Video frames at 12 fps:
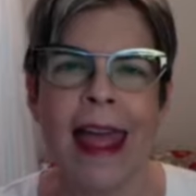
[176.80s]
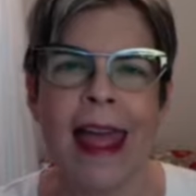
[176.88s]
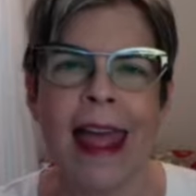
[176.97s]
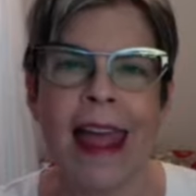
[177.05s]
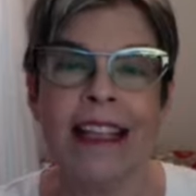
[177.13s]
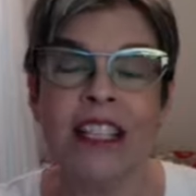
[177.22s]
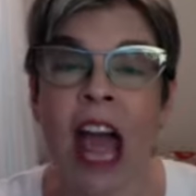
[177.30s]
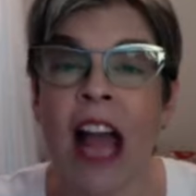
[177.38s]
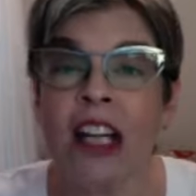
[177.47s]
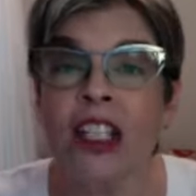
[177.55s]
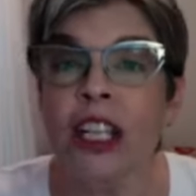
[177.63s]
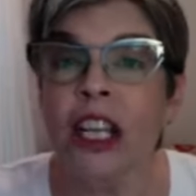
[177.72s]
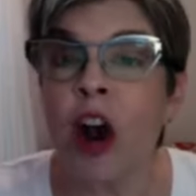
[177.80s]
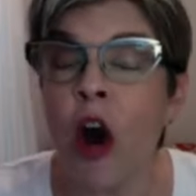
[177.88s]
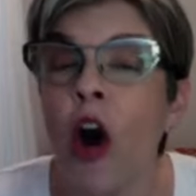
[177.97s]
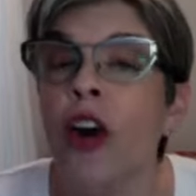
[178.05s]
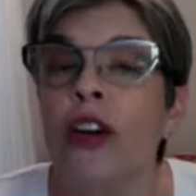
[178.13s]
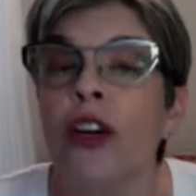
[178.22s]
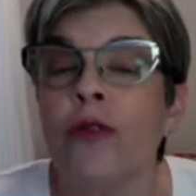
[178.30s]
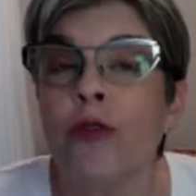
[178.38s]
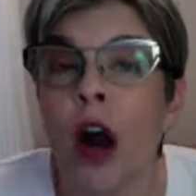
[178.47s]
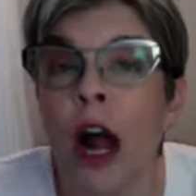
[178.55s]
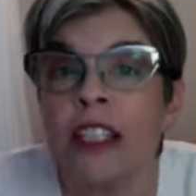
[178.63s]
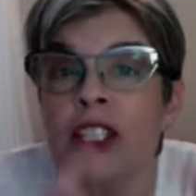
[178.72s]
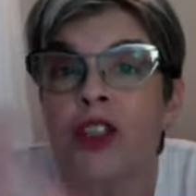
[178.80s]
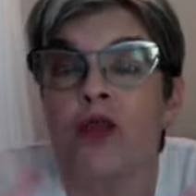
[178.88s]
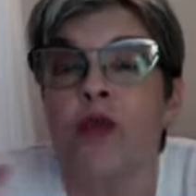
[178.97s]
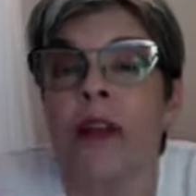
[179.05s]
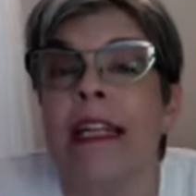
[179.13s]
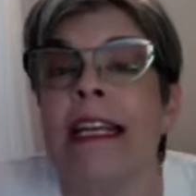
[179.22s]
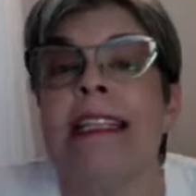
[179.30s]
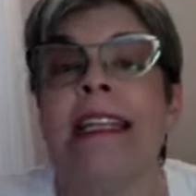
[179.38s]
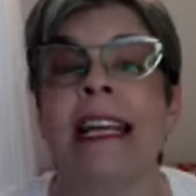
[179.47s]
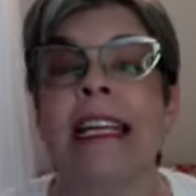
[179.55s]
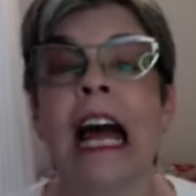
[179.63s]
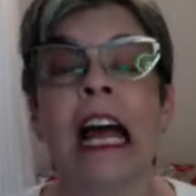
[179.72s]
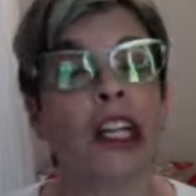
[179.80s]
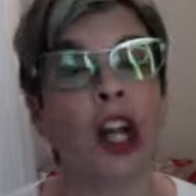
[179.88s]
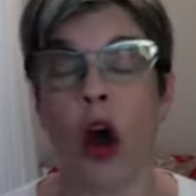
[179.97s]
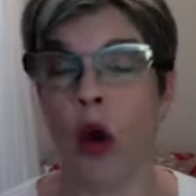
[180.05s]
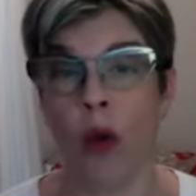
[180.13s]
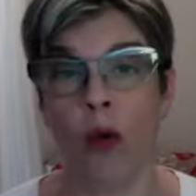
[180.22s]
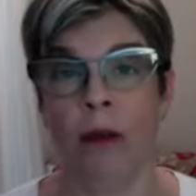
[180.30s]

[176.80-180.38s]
it's actually harder for us to release and let go